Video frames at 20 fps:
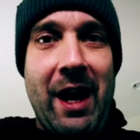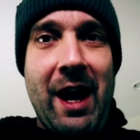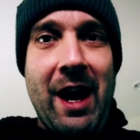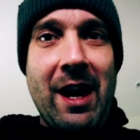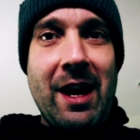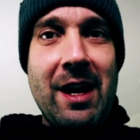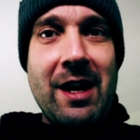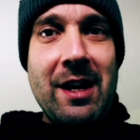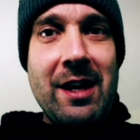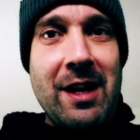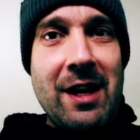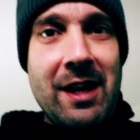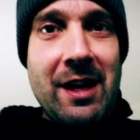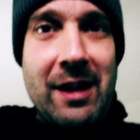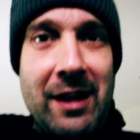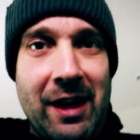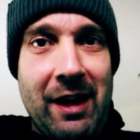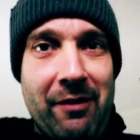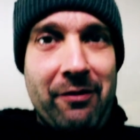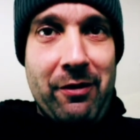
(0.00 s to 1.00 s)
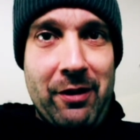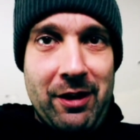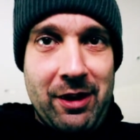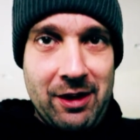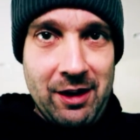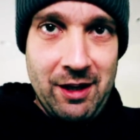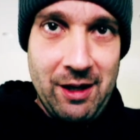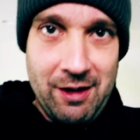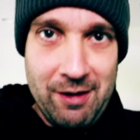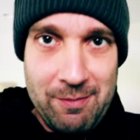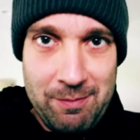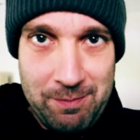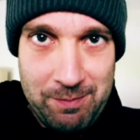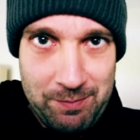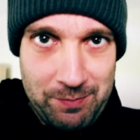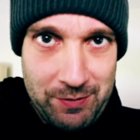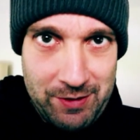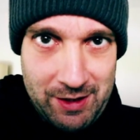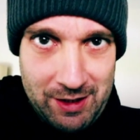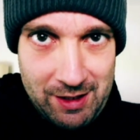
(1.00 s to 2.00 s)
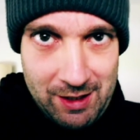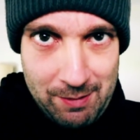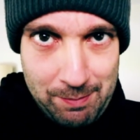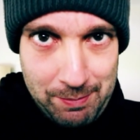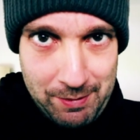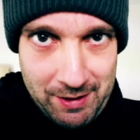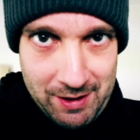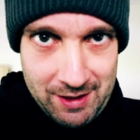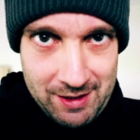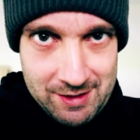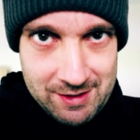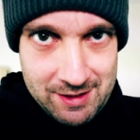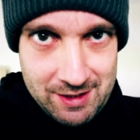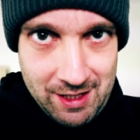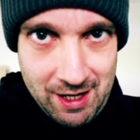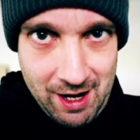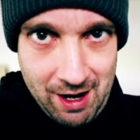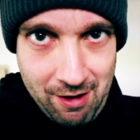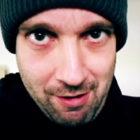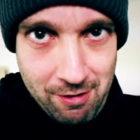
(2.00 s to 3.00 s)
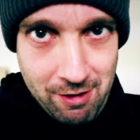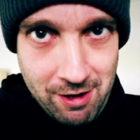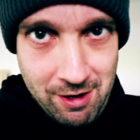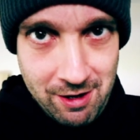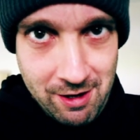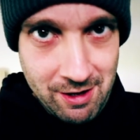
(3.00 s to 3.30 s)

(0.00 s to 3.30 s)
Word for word: Edit and everything. It begins now.